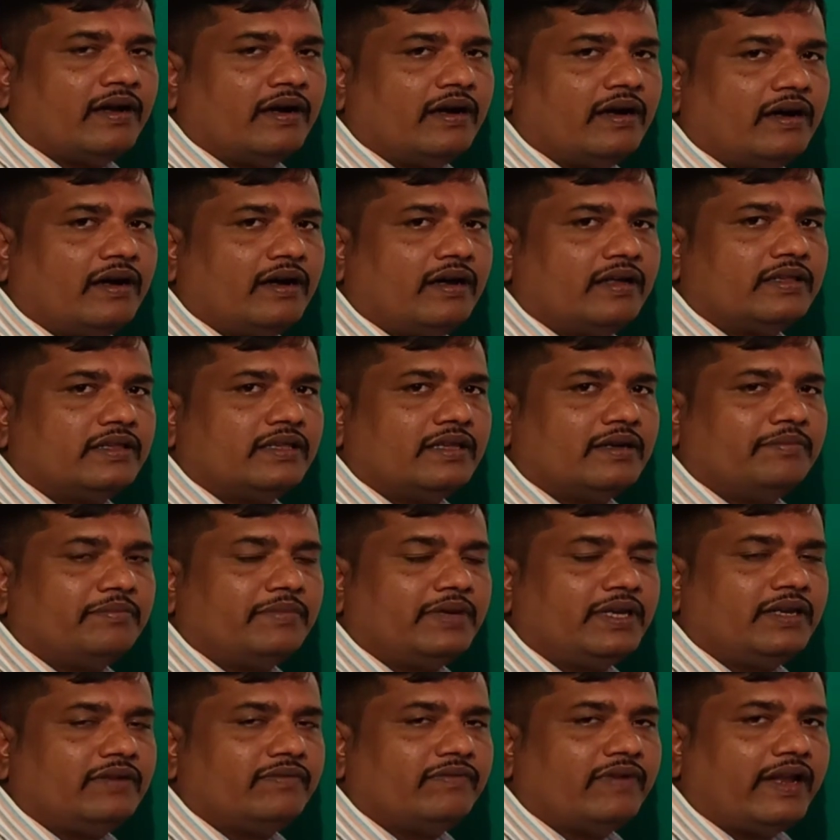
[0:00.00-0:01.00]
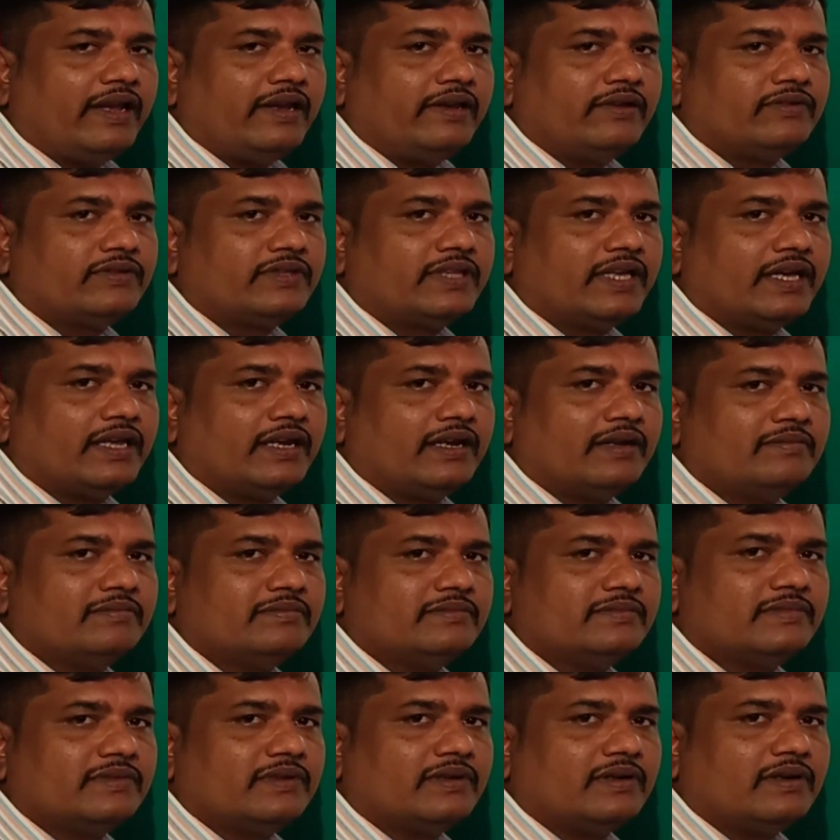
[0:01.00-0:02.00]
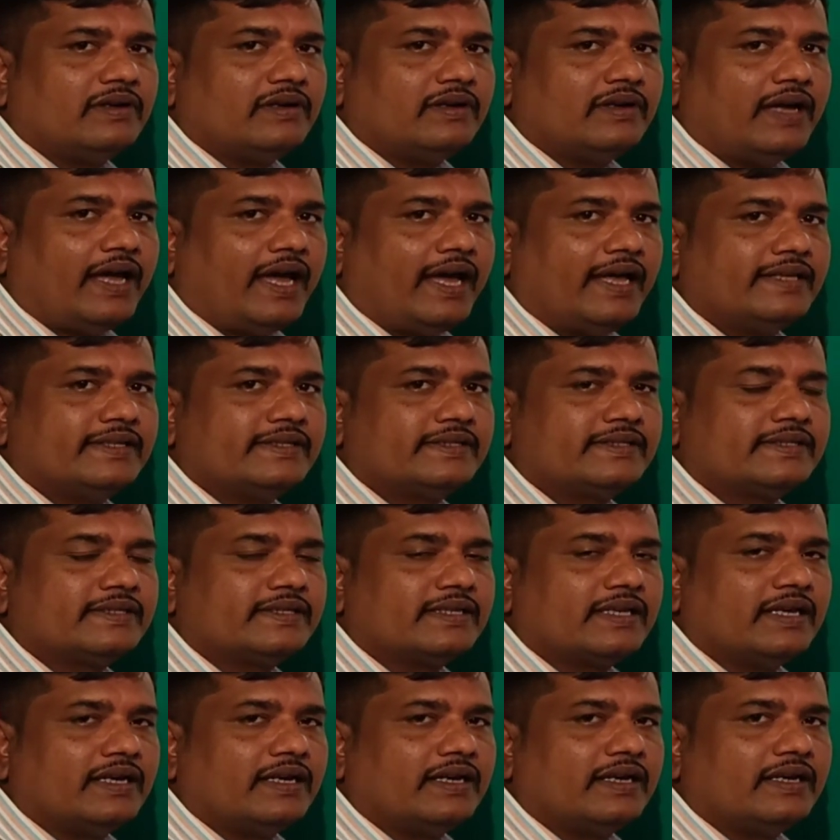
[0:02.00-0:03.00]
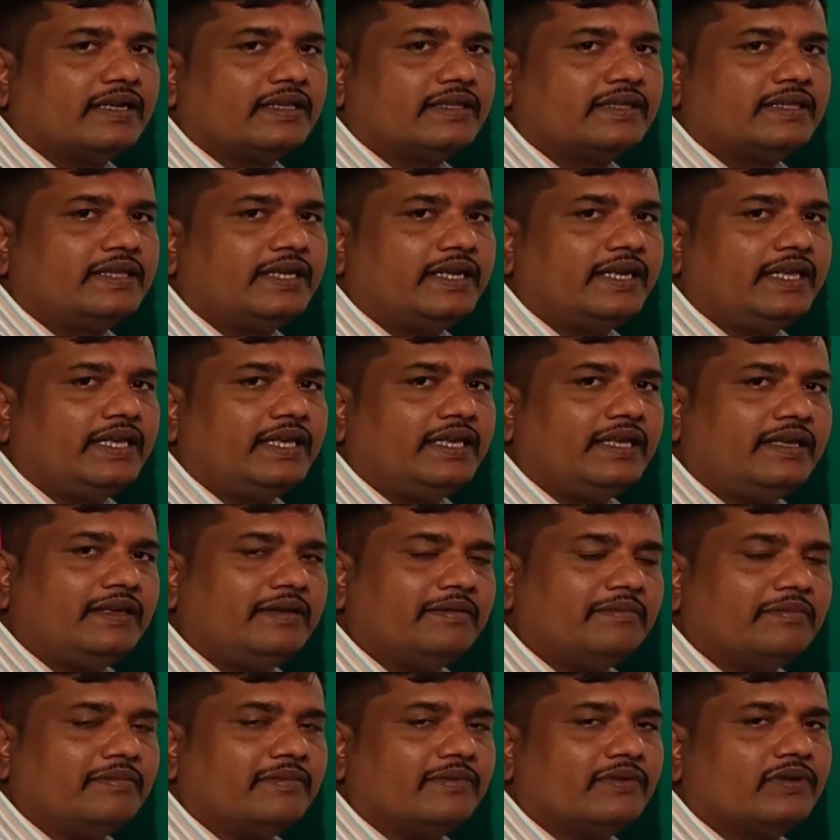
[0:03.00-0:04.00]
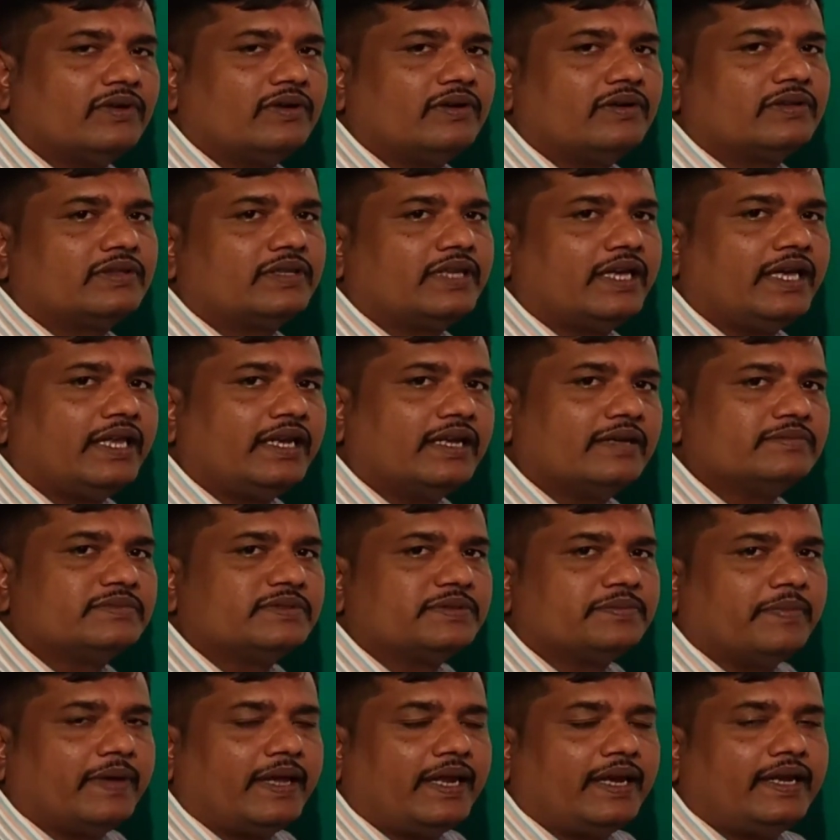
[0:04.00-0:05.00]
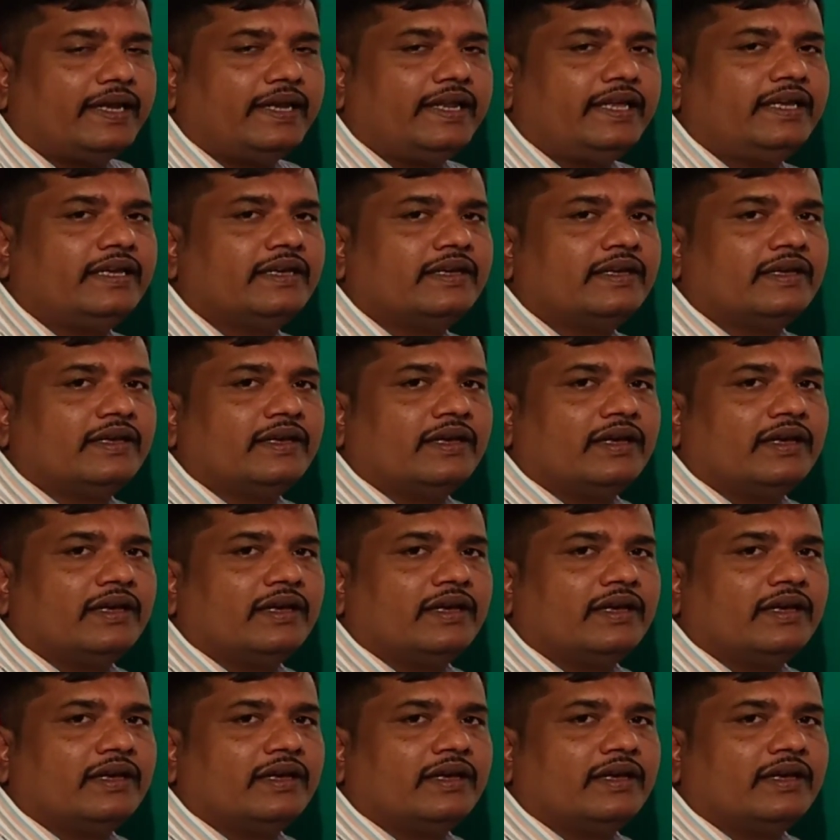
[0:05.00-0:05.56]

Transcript: The mean value theorem has three theorems mainly,